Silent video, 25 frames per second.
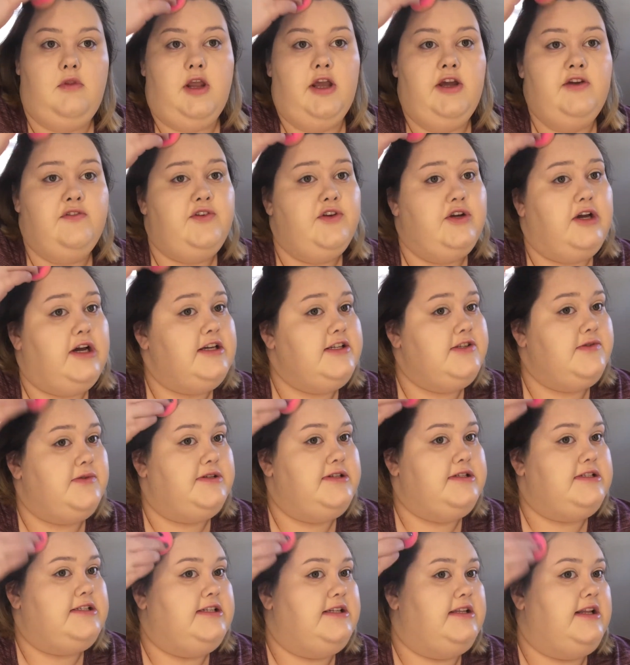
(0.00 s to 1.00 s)
If you guys
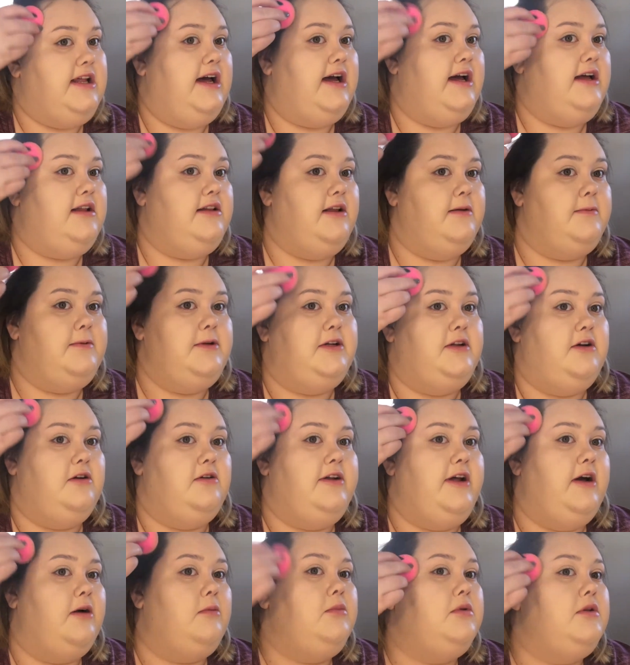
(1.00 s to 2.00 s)
want to see that, let me know
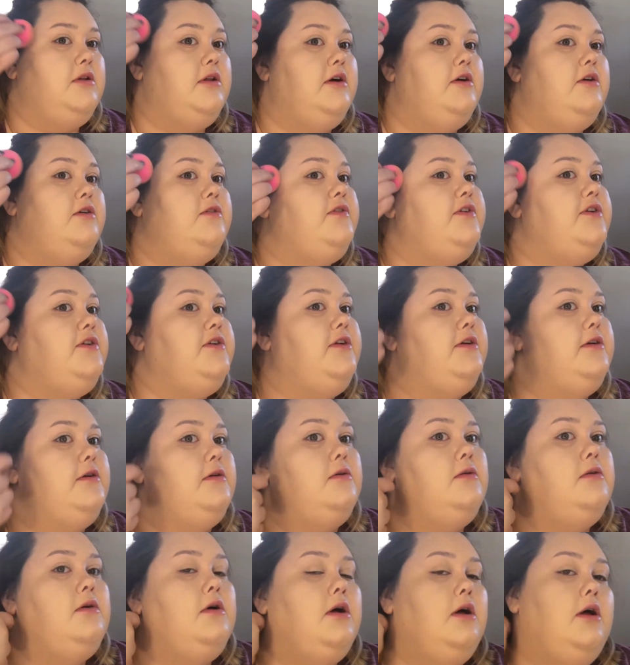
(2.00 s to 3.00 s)
down below if you
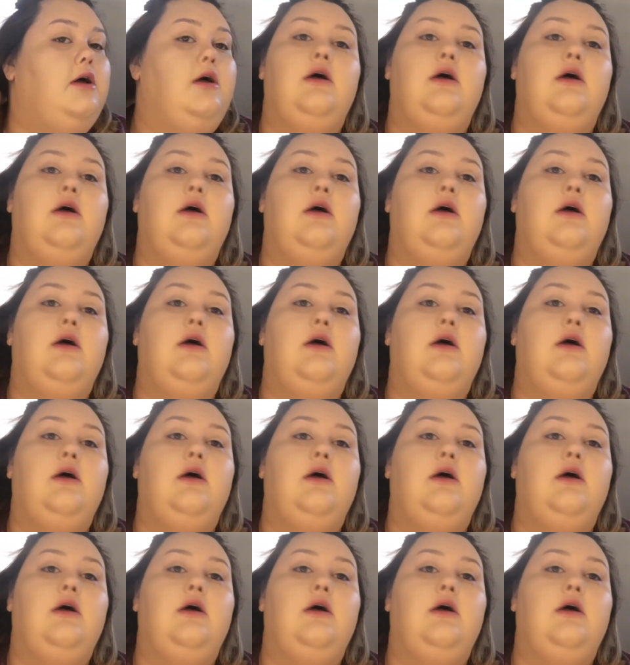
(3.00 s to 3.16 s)
do.